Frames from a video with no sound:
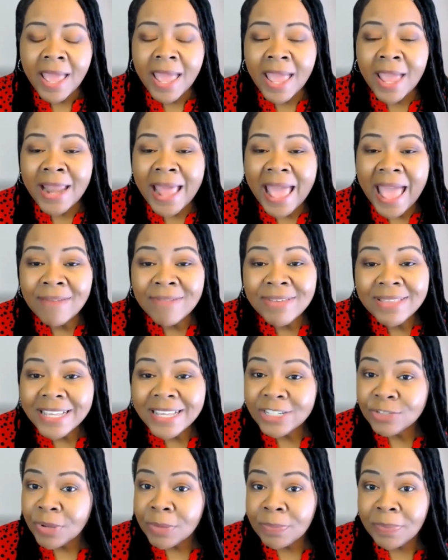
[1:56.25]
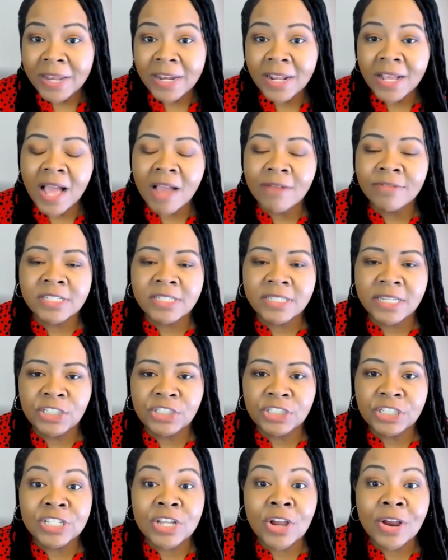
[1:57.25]
And having these repeated
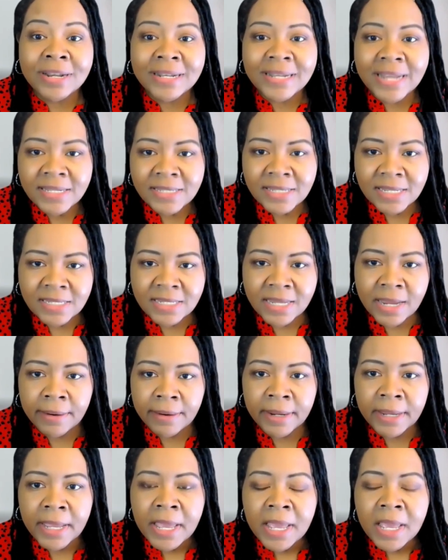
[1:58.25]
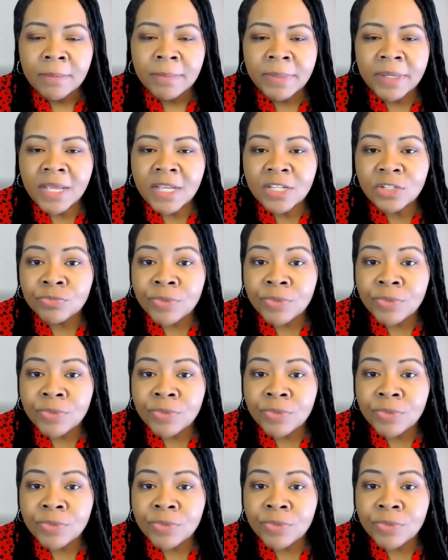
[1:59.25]
conversations are necessary because